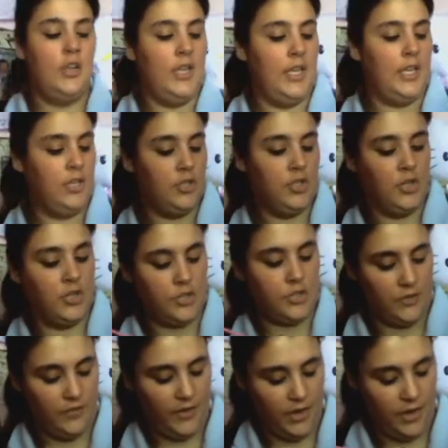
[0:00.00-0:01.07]
and you just
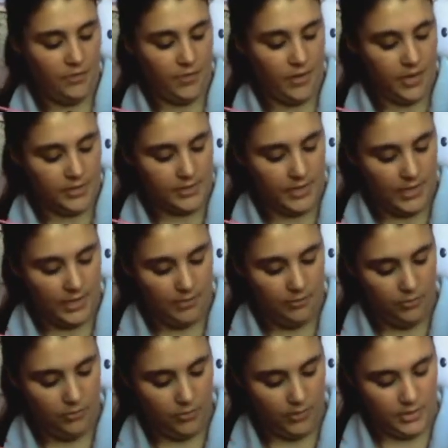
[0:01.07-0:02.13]
fan over it I see
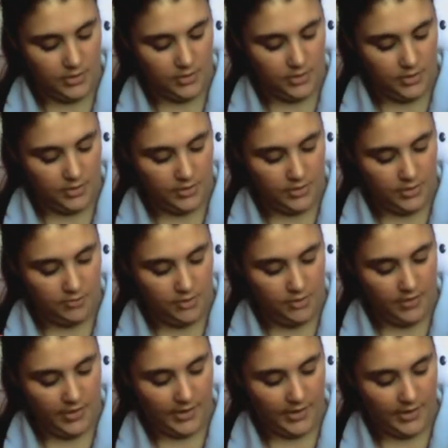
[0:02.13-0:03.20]
what this is going to do this might
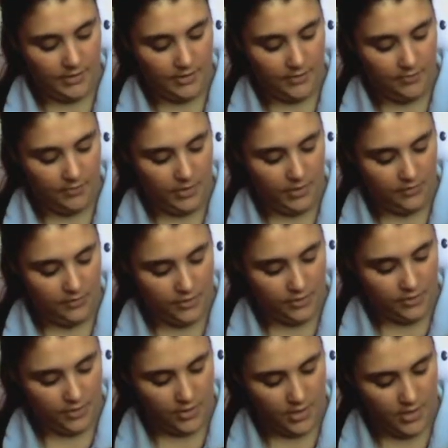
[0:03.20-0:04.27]
wreck it because I haven't waited for it
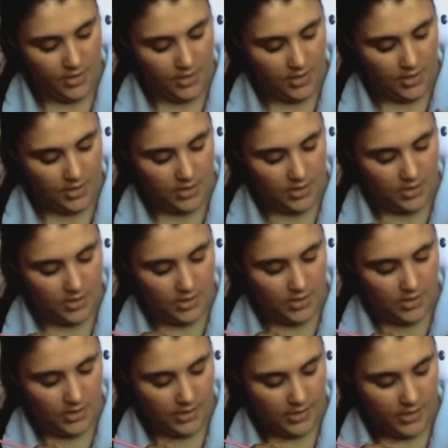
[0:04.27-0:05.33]
to dry
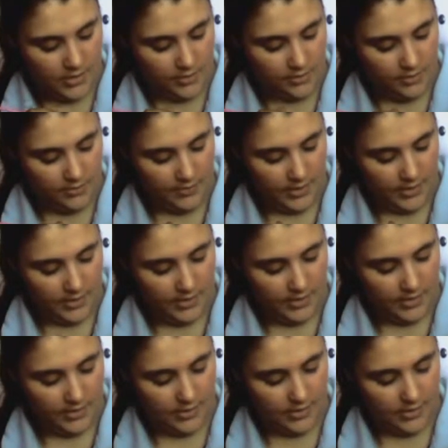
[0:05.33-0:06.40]
yeah, it's gonna look it.
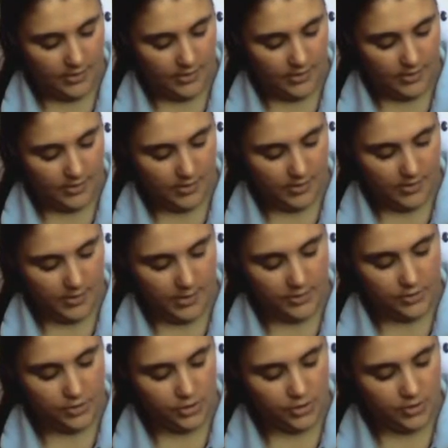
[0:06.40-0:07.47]
Okay,
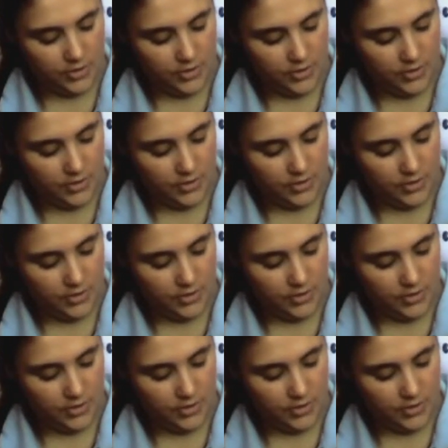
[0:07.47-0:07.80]
so just